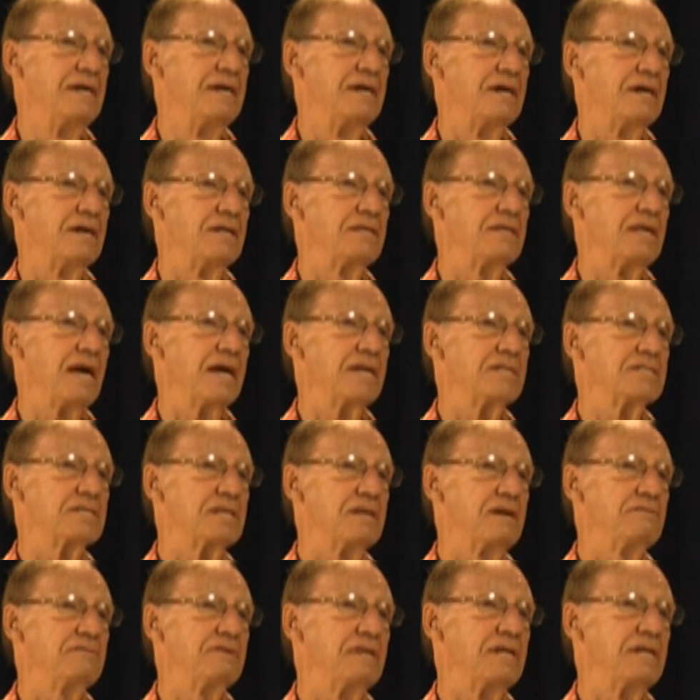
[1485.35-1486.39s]
On
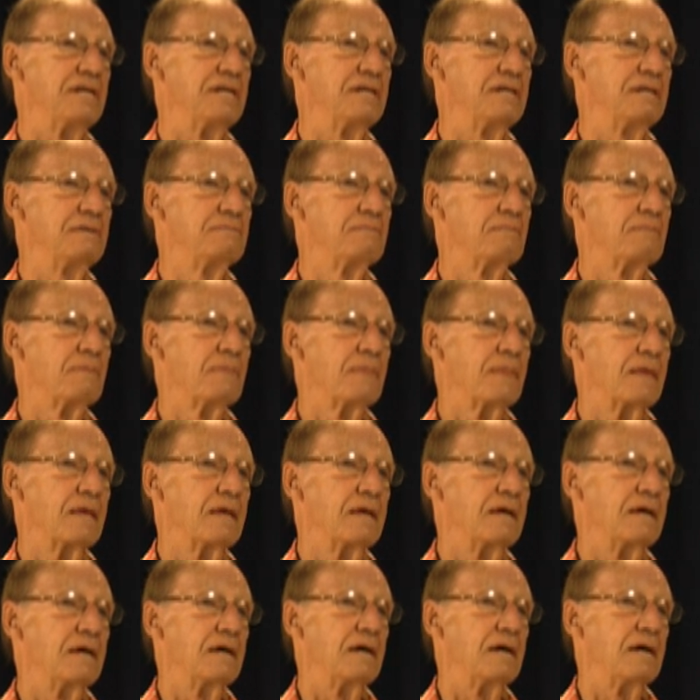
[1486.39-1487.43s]
Thanksgiving,
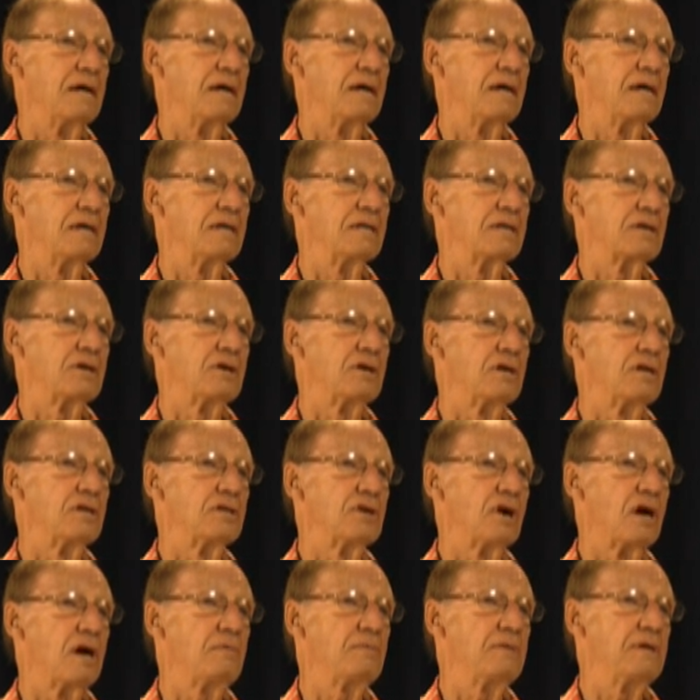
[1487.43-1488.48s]
uh, Colonel
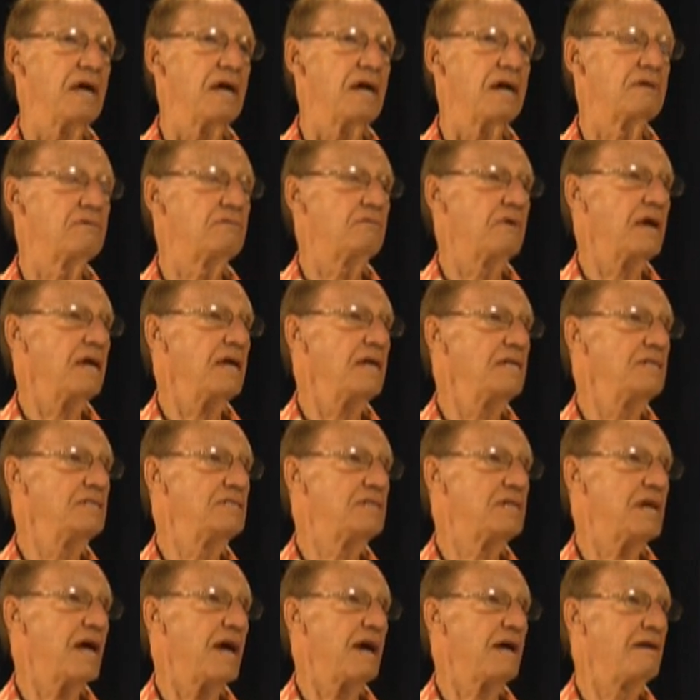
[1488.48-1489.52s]
Darby had
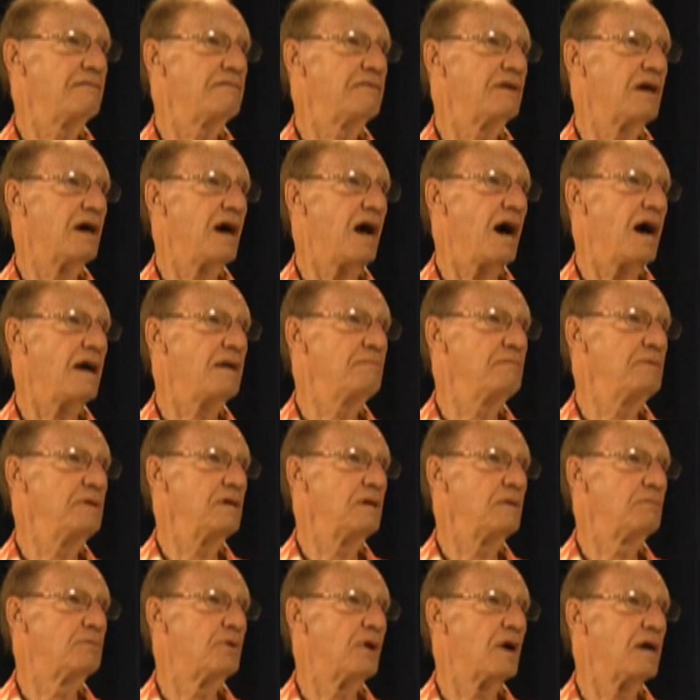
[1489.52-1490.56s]
arranged to have a hot
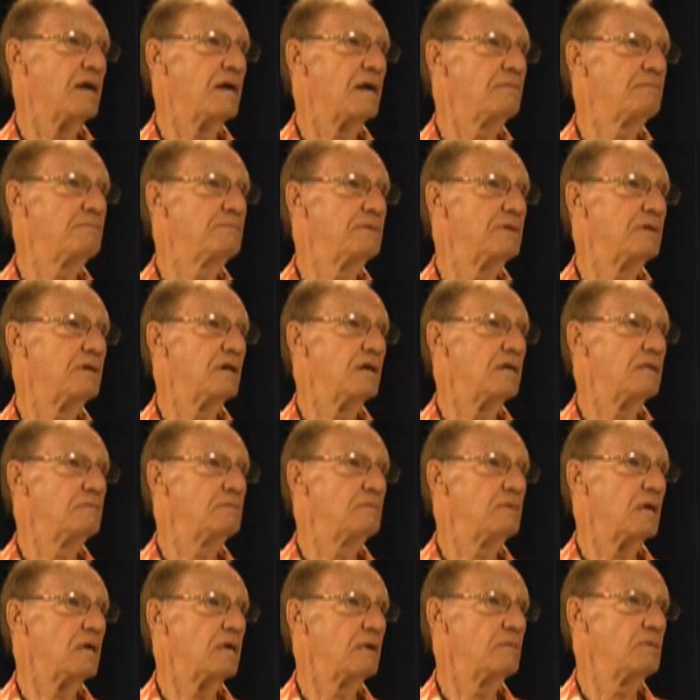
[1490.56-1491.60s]
meal brought up on,
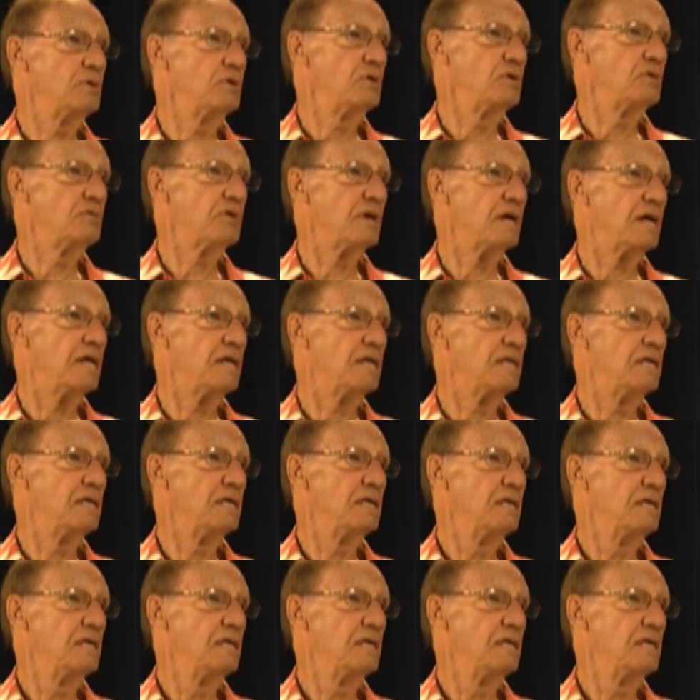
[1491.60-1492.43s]
on a mule train.